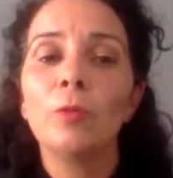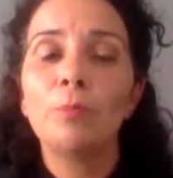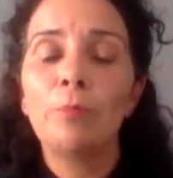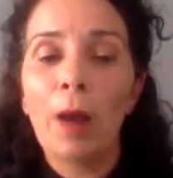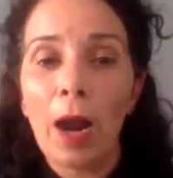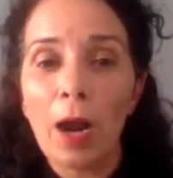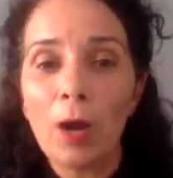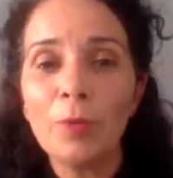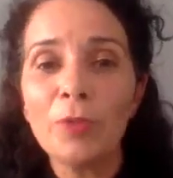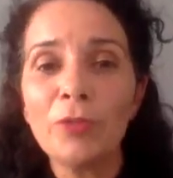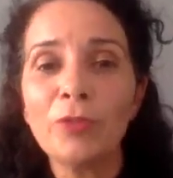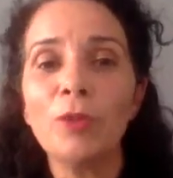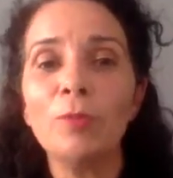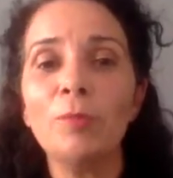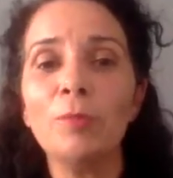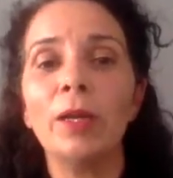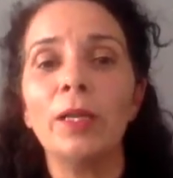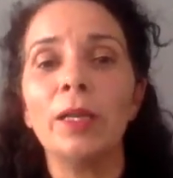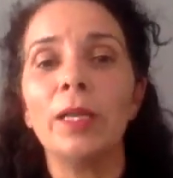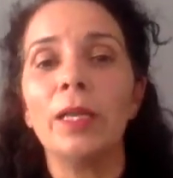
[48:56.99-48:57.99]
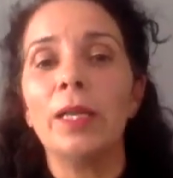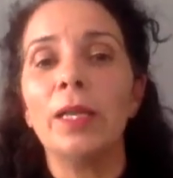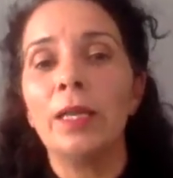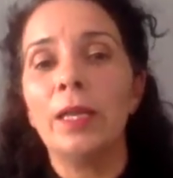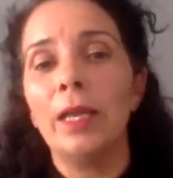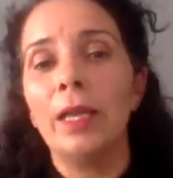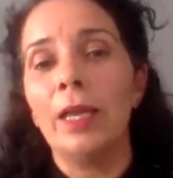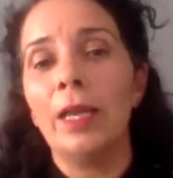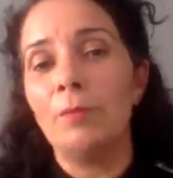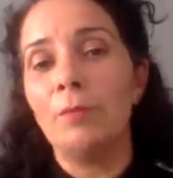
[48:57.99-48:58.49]
part with your
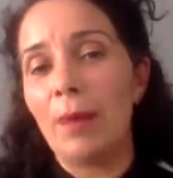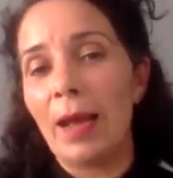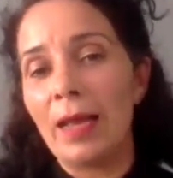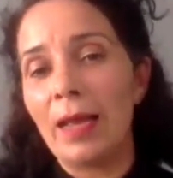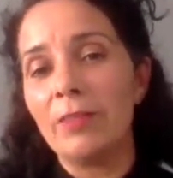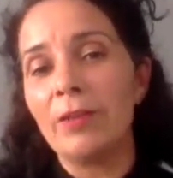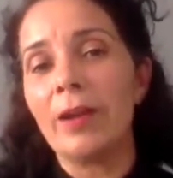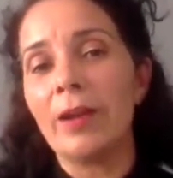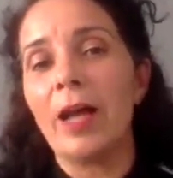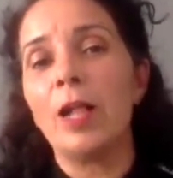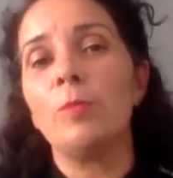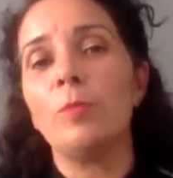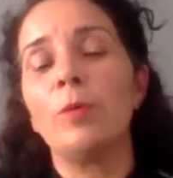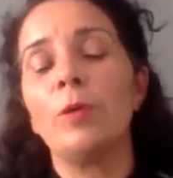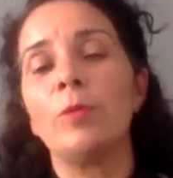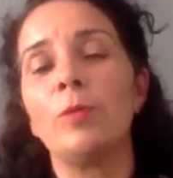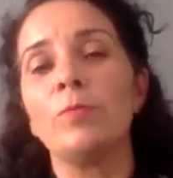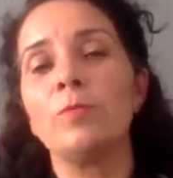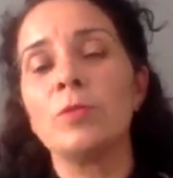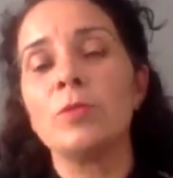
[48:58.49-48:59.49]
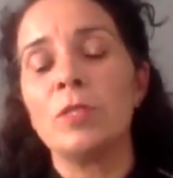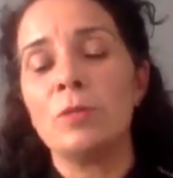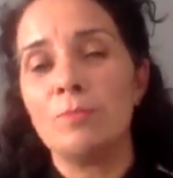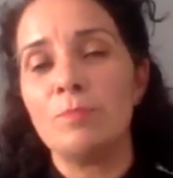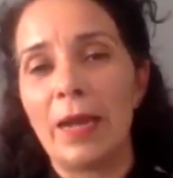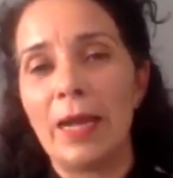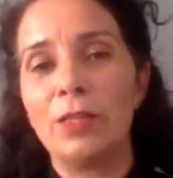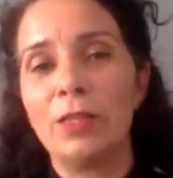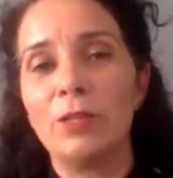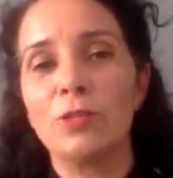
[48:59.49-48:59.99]
money and buy their albums and
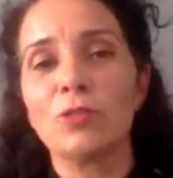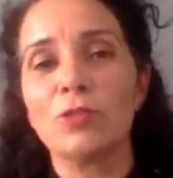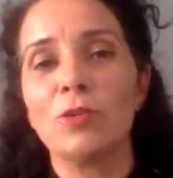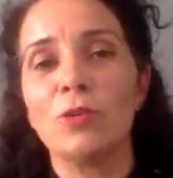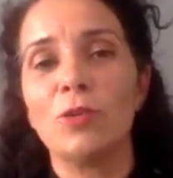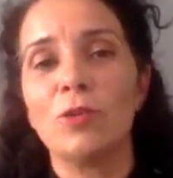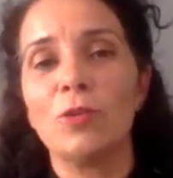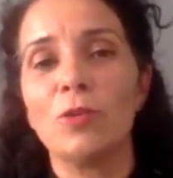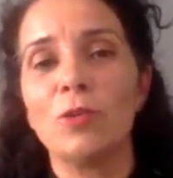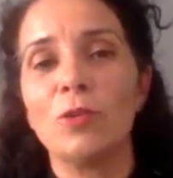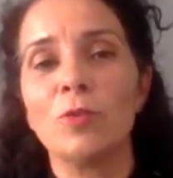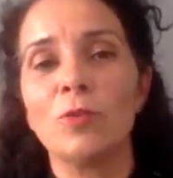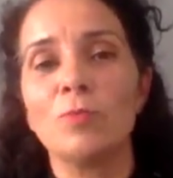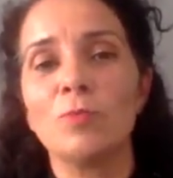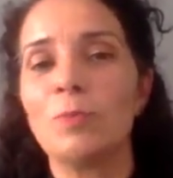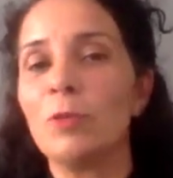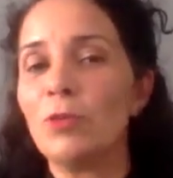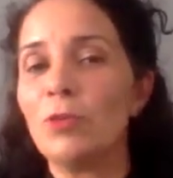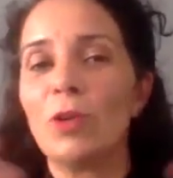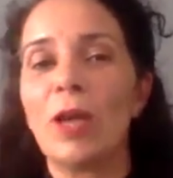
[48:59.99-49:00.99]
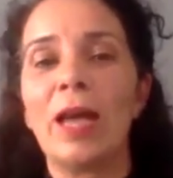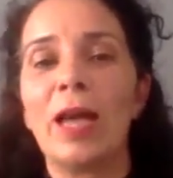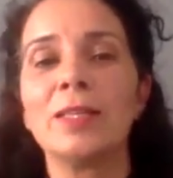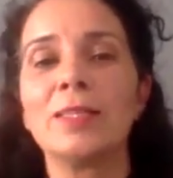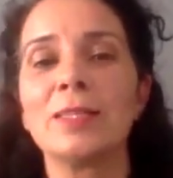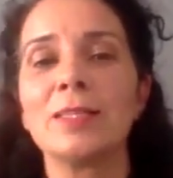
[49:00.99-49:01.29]
buy their songs, but you can't